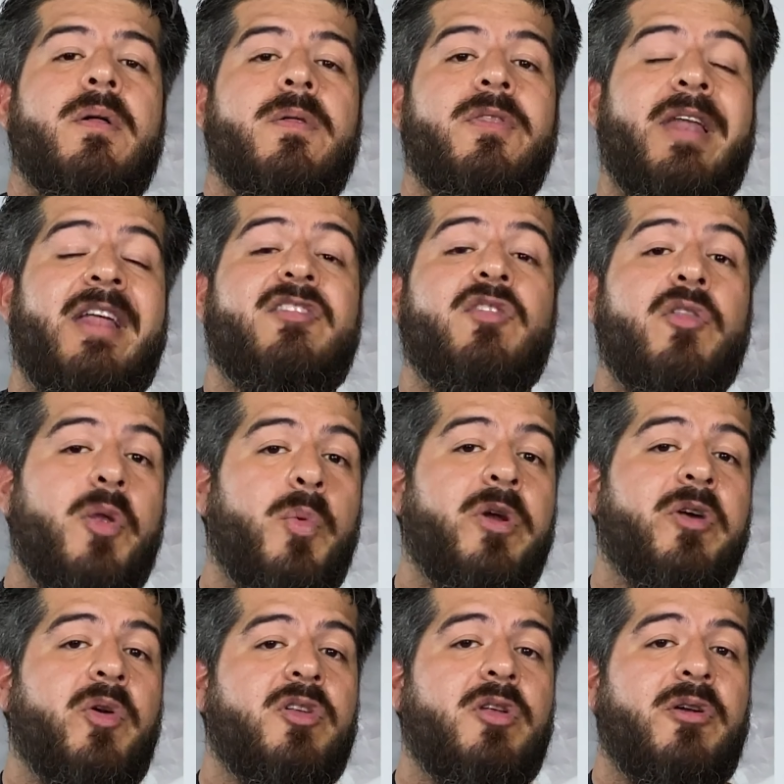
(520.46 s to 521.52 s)
The next note that we're
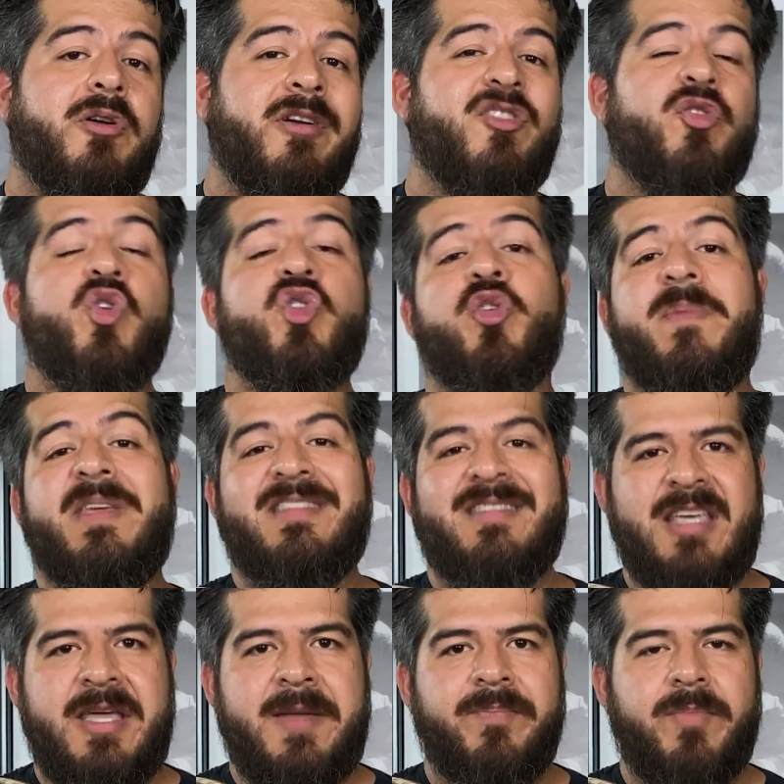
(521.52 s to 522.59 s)
going to learn is going to be C,